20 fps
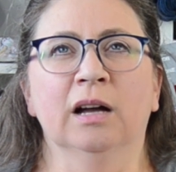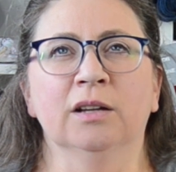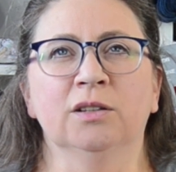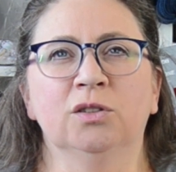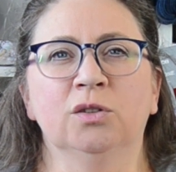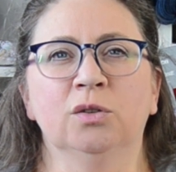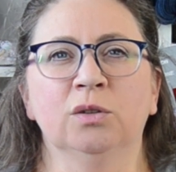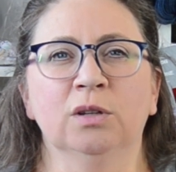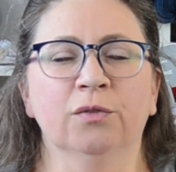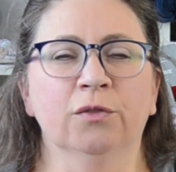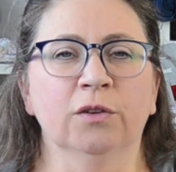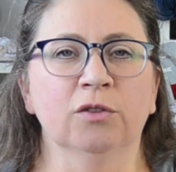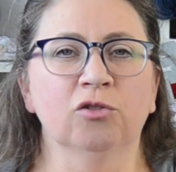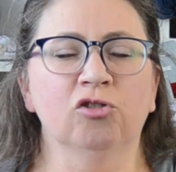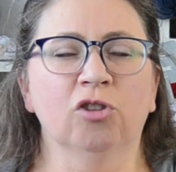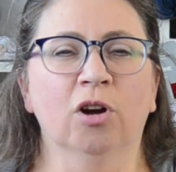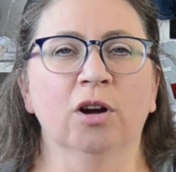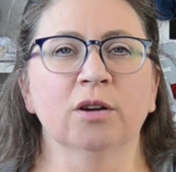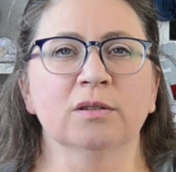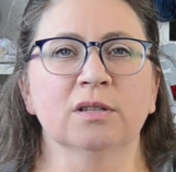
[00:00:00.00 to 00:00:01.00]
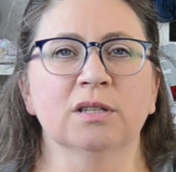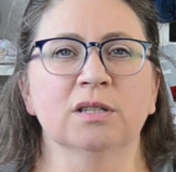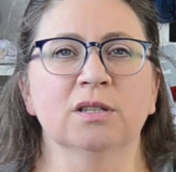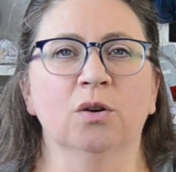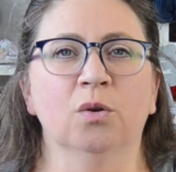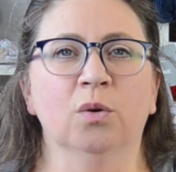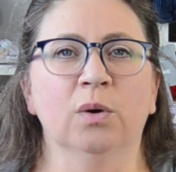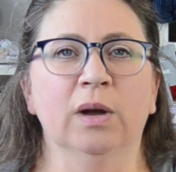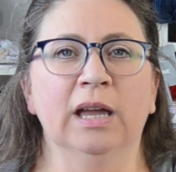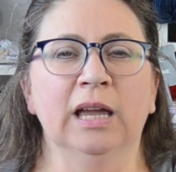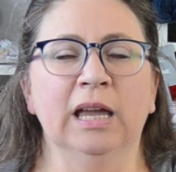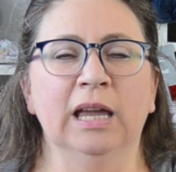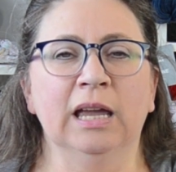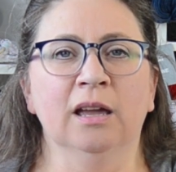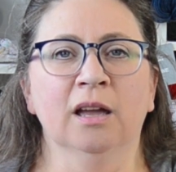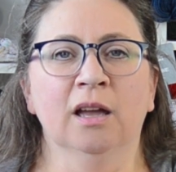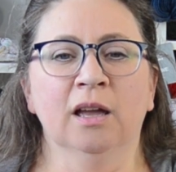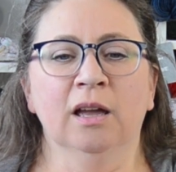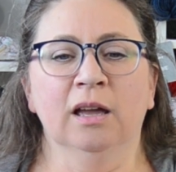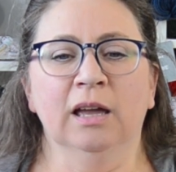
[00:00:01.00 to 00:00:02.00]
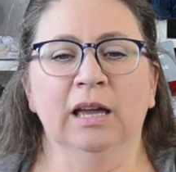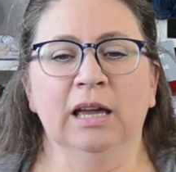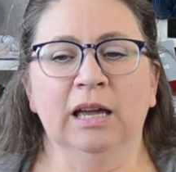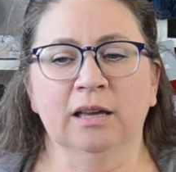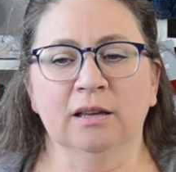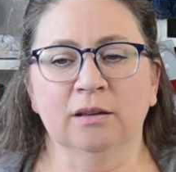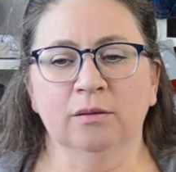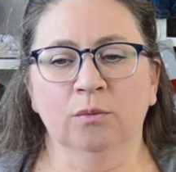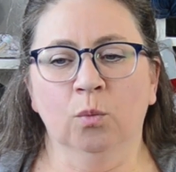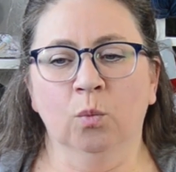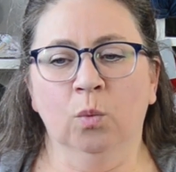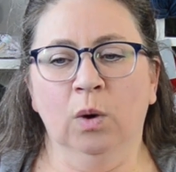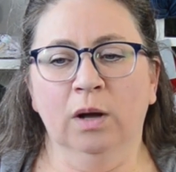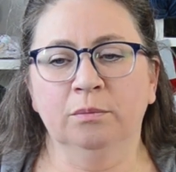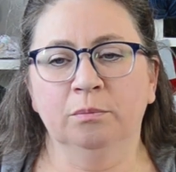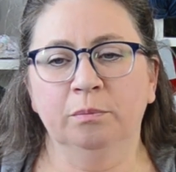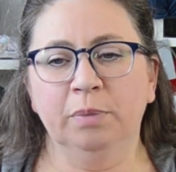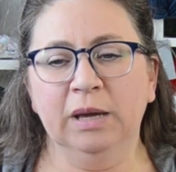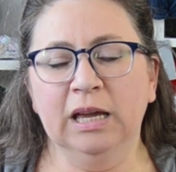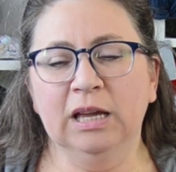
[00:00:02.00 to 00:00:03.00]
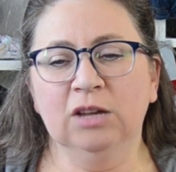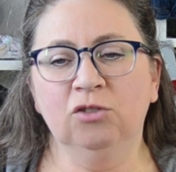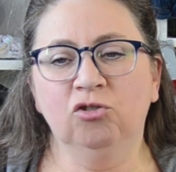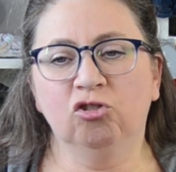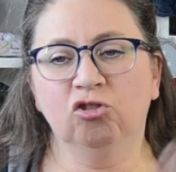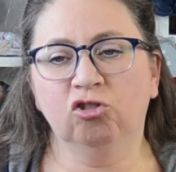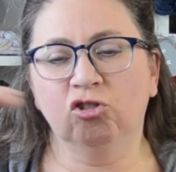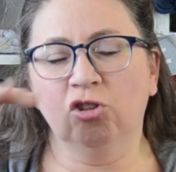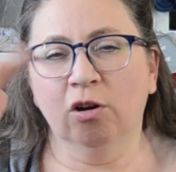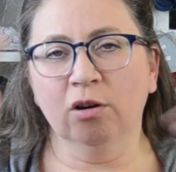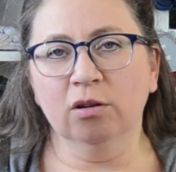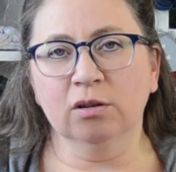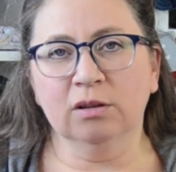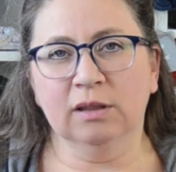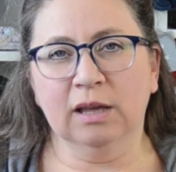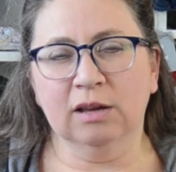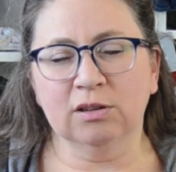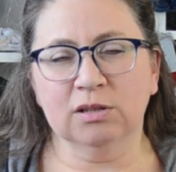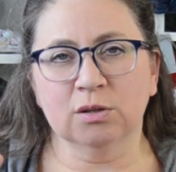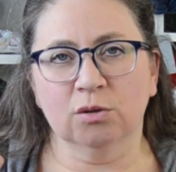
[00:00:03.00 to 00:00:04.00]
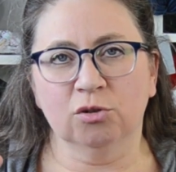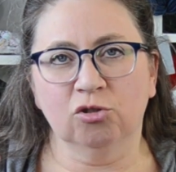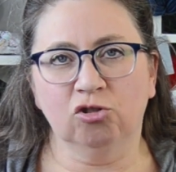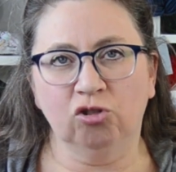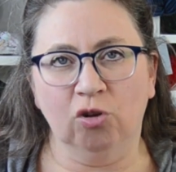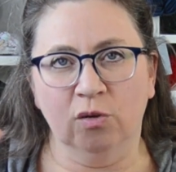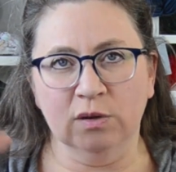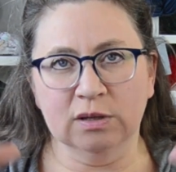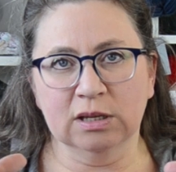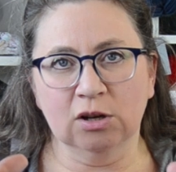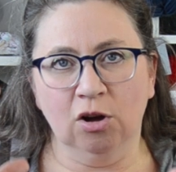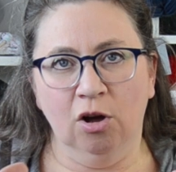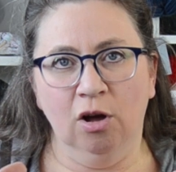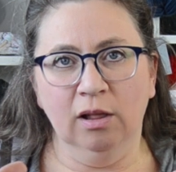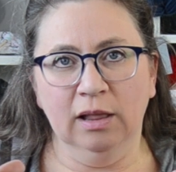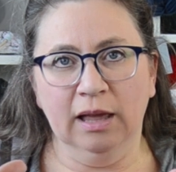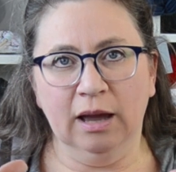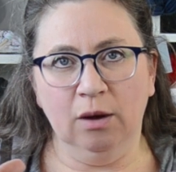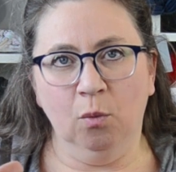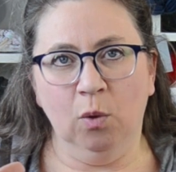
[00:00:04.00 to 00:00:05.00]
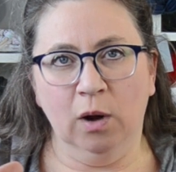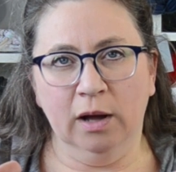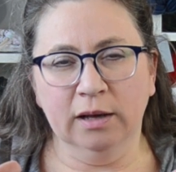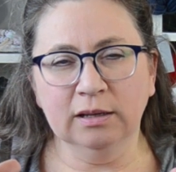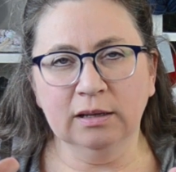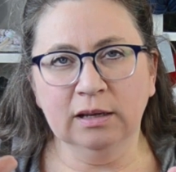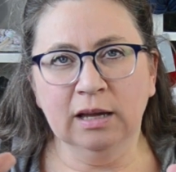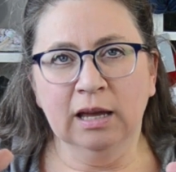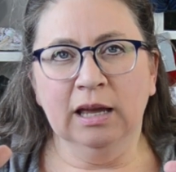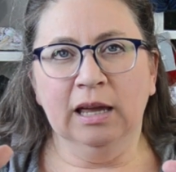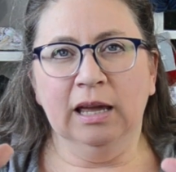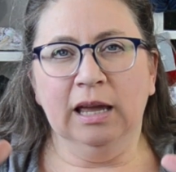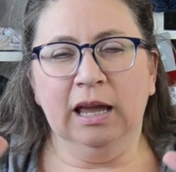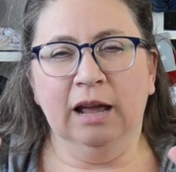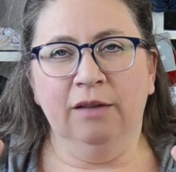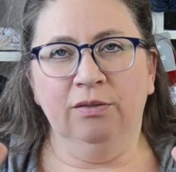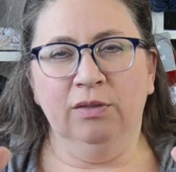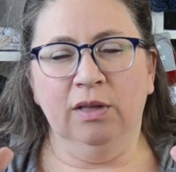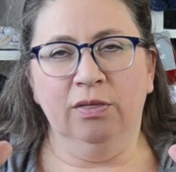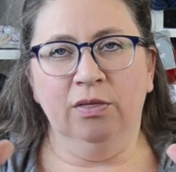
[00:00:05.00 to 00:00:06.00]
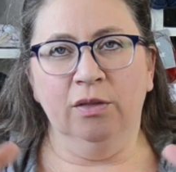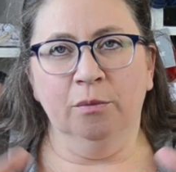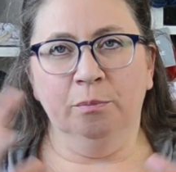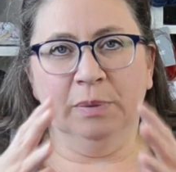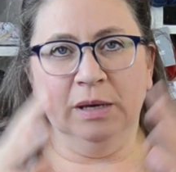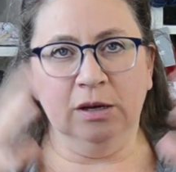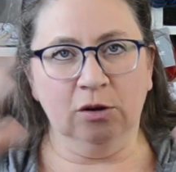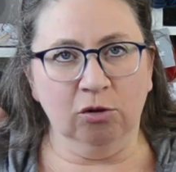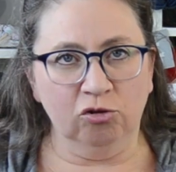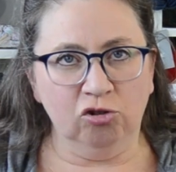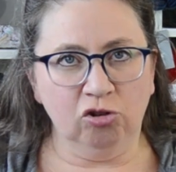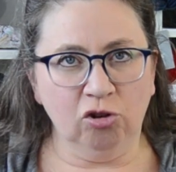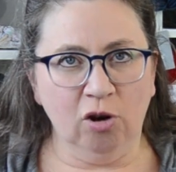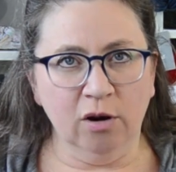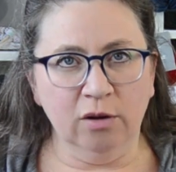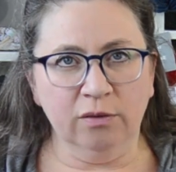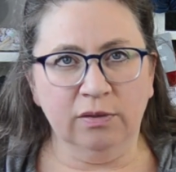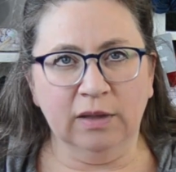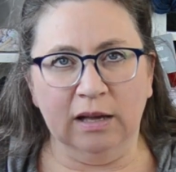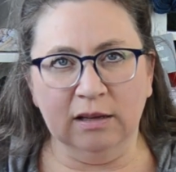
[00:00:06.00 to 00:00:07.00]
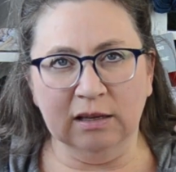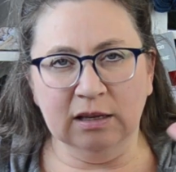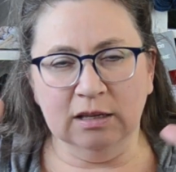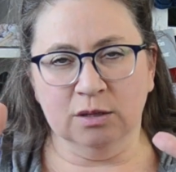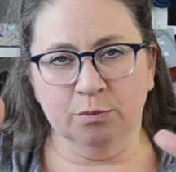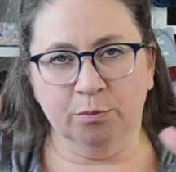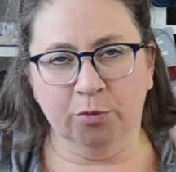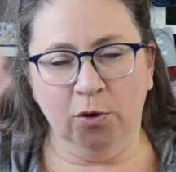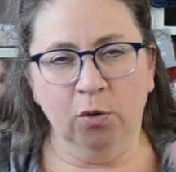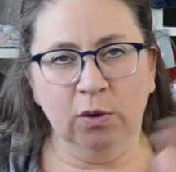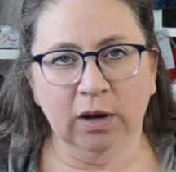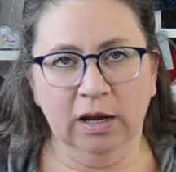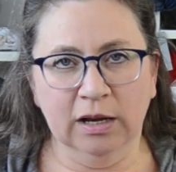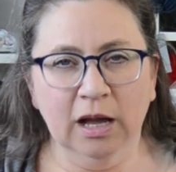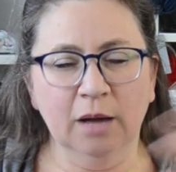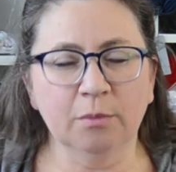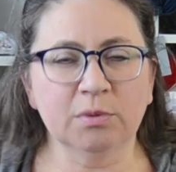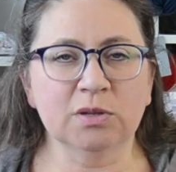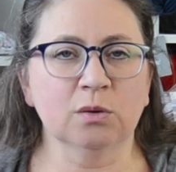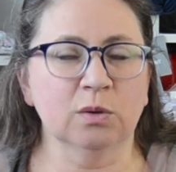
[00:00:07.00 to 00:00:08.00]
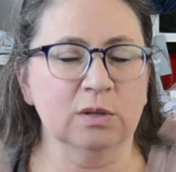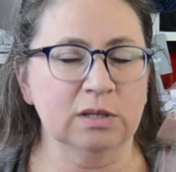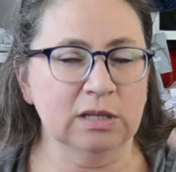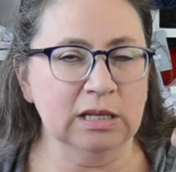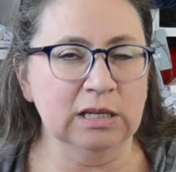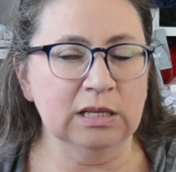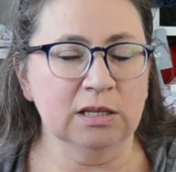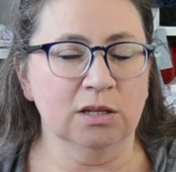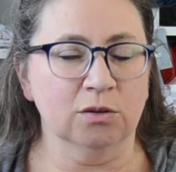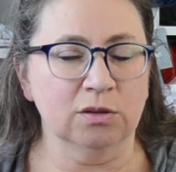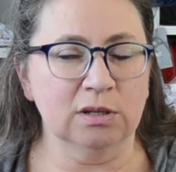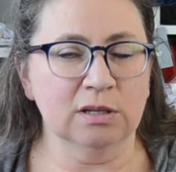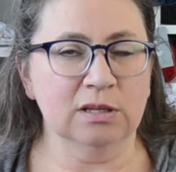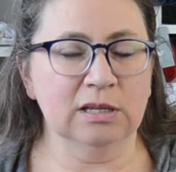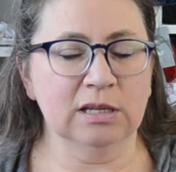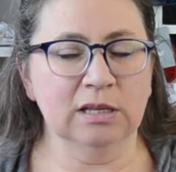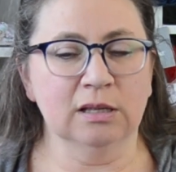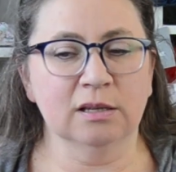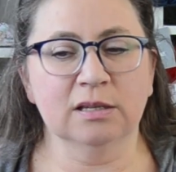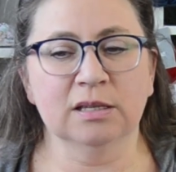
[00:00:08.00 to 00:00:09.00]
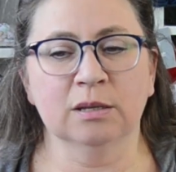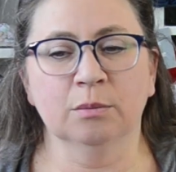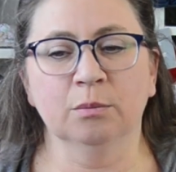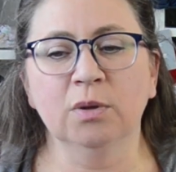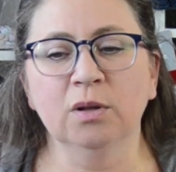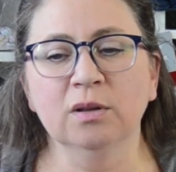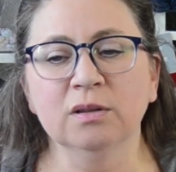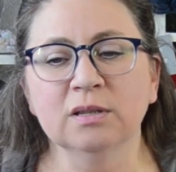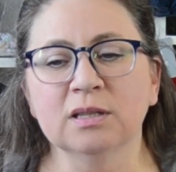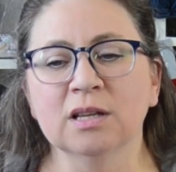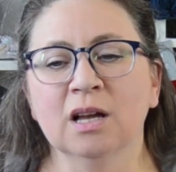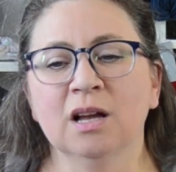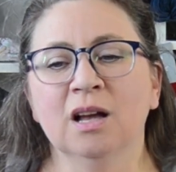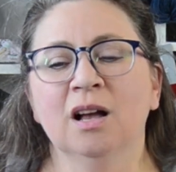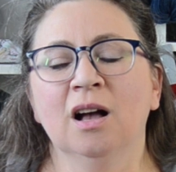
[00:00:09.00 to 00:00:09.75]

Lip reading: 2 different charts. So a 1-page chart that sort of shows it all at one, and then the bigger chart that is broken up so it's easier to see the symbols.